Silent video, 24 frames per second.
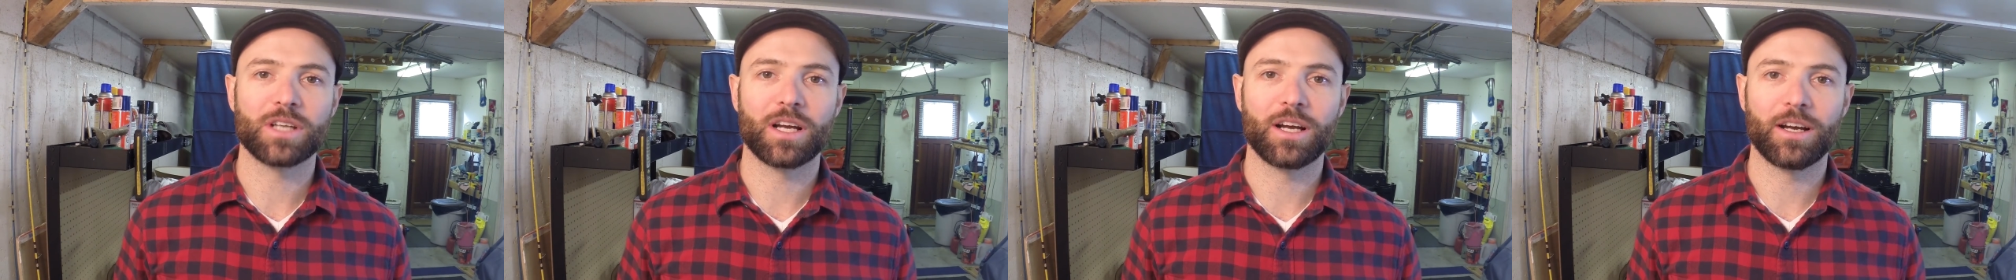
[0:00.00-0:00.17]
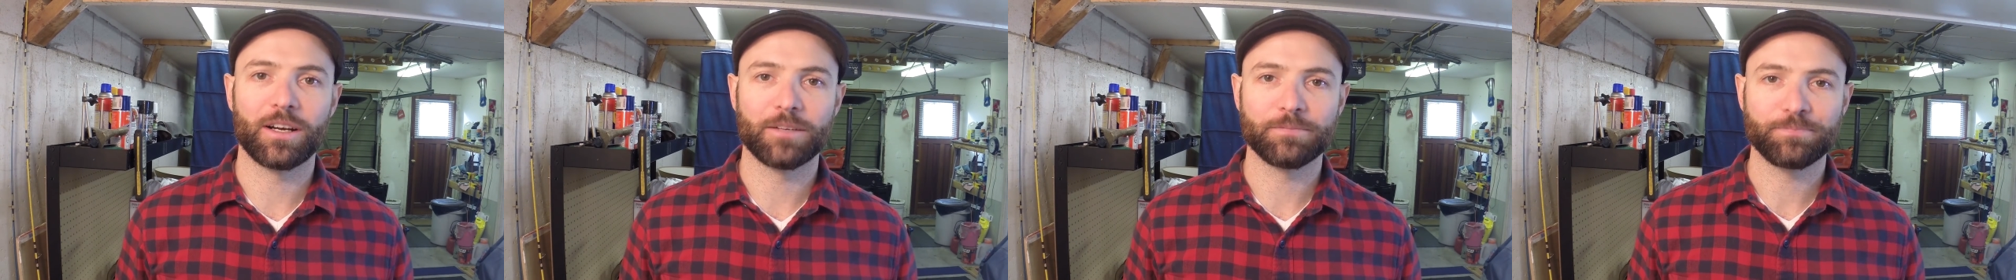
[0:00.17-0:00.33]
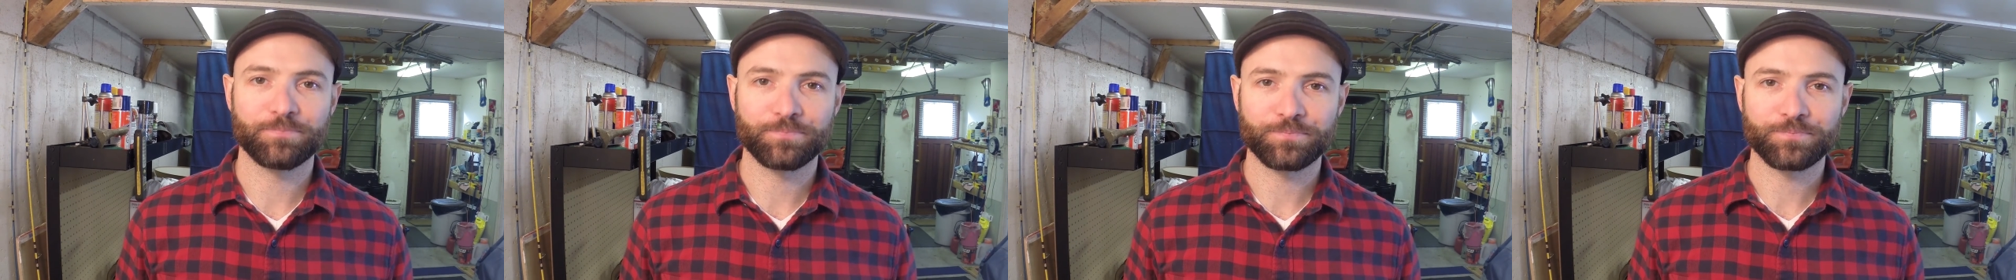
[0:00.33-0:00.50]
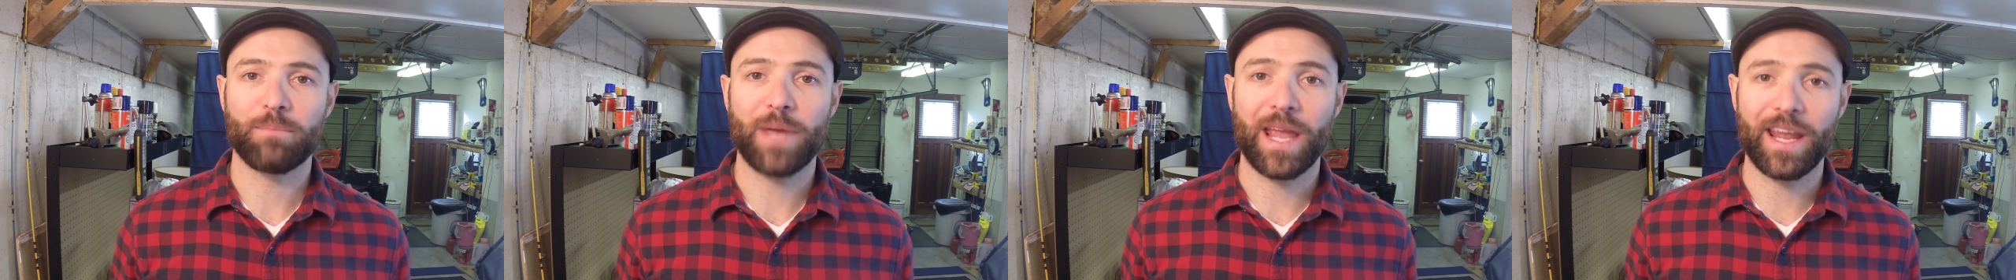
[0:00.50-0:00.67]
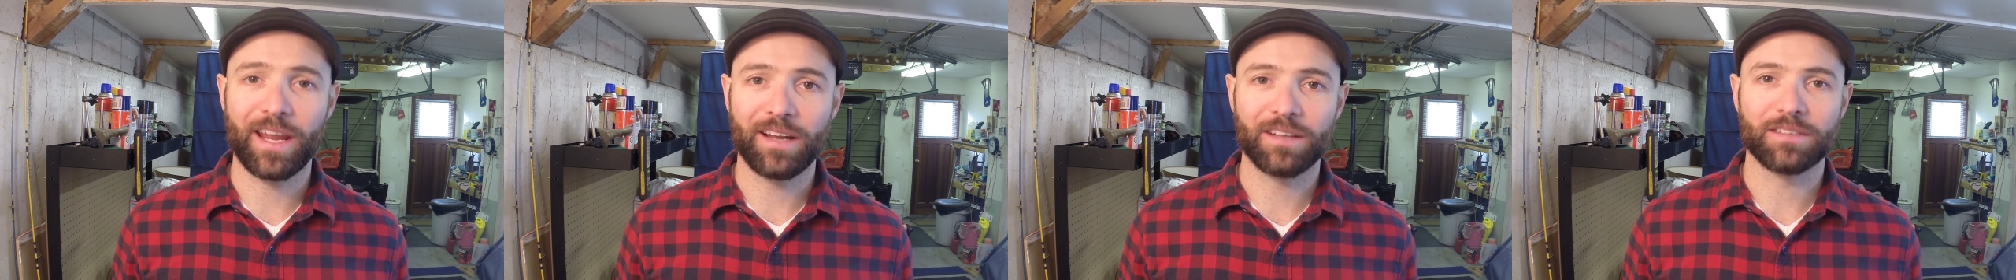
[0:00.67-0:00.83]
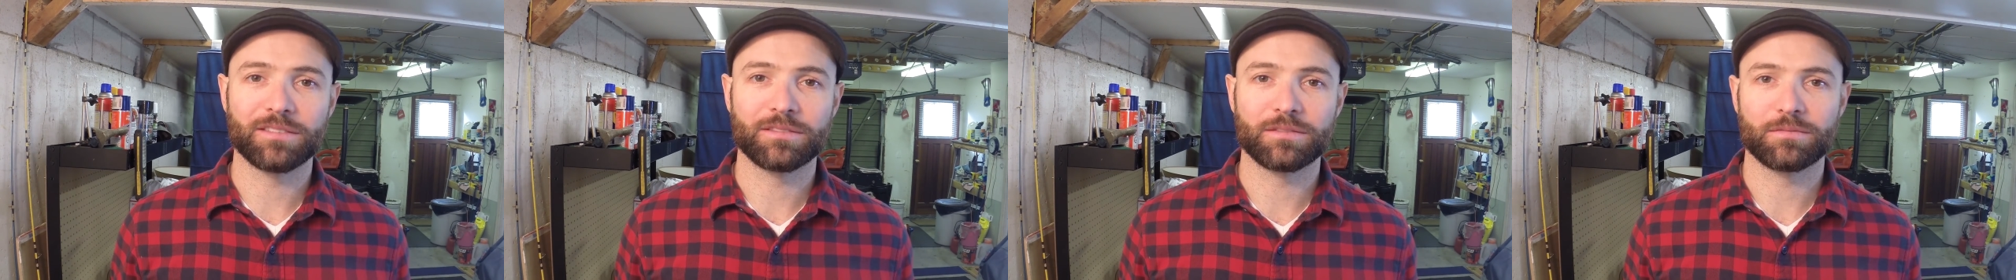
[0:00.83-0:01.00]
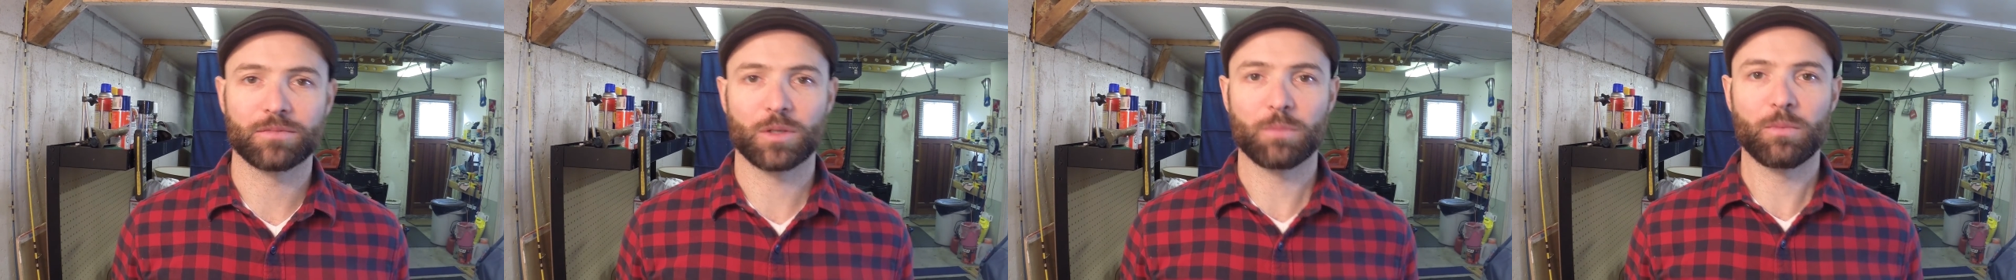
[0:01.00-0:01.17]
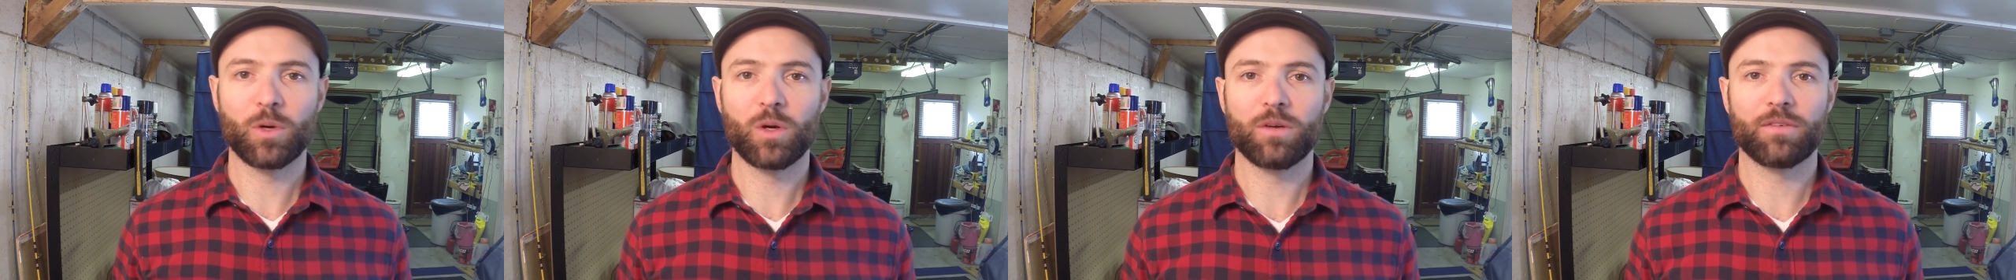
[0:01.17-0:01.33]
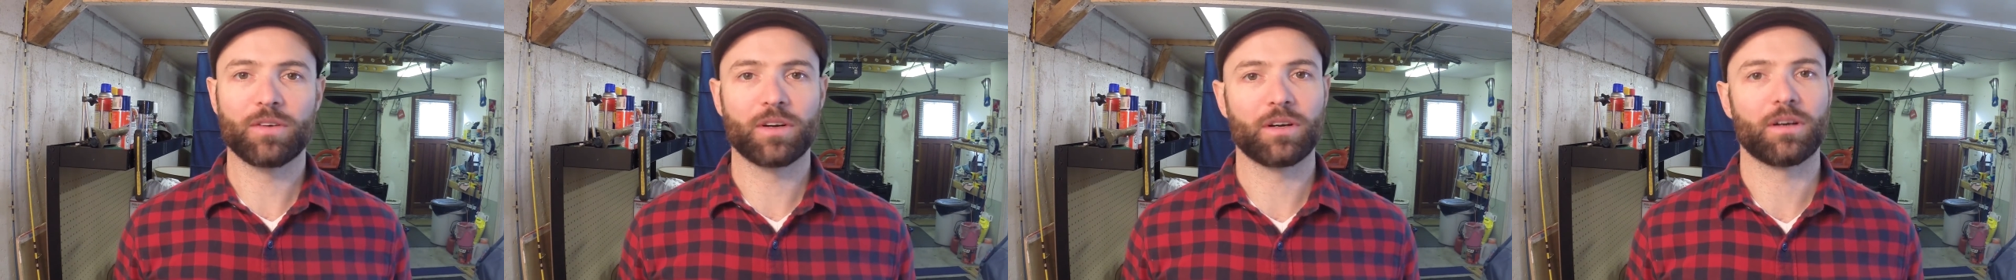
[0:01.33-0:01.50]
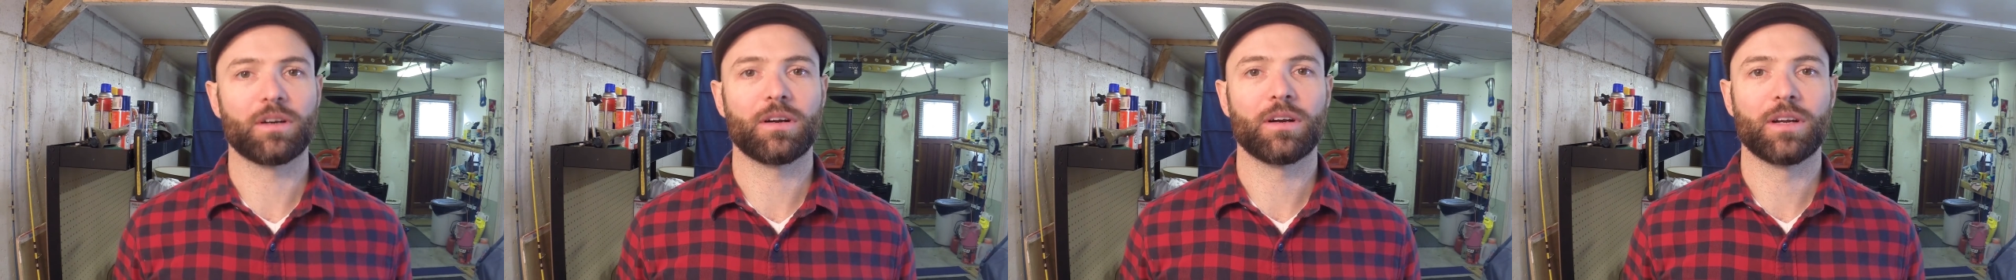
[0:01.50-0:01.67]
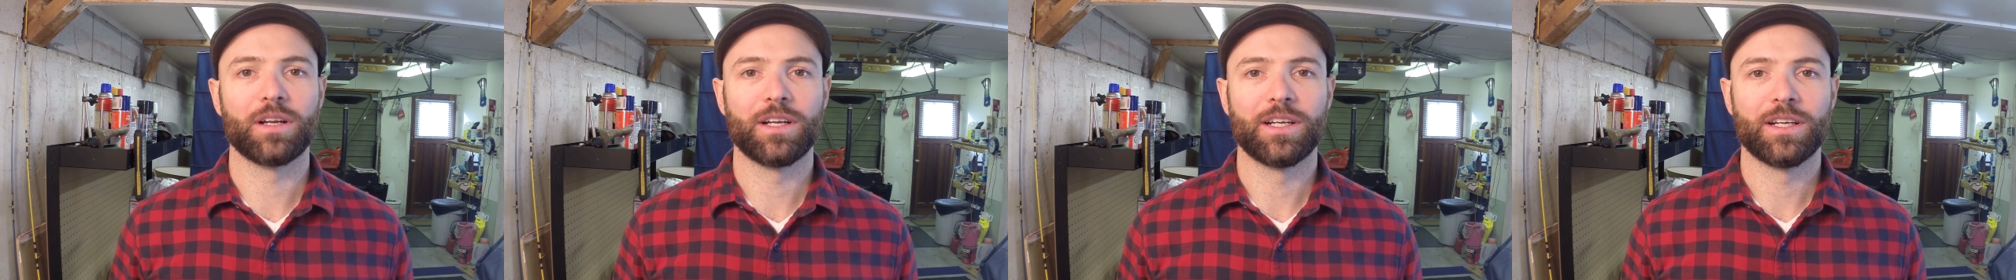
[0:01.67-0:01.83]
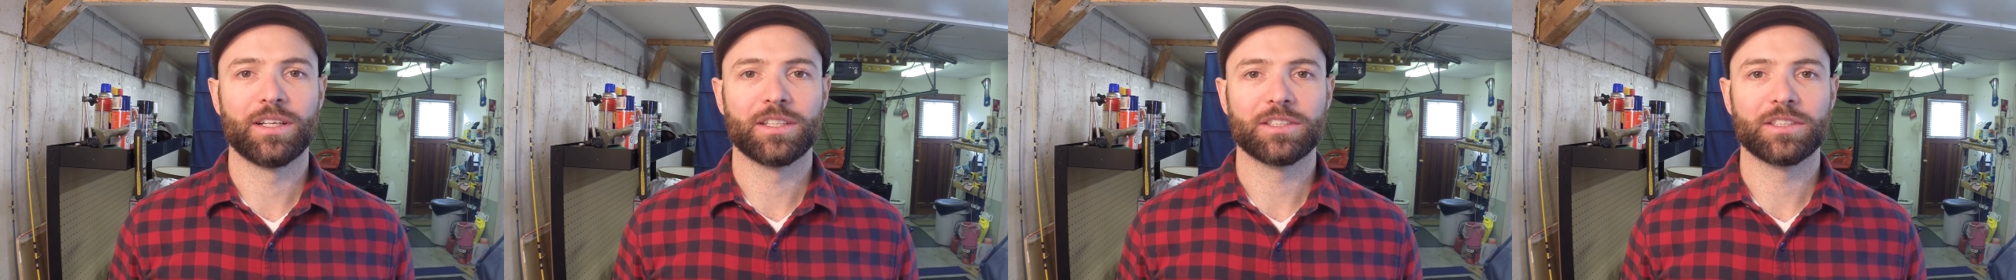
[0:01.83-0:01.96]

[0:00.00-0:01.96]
a paint remover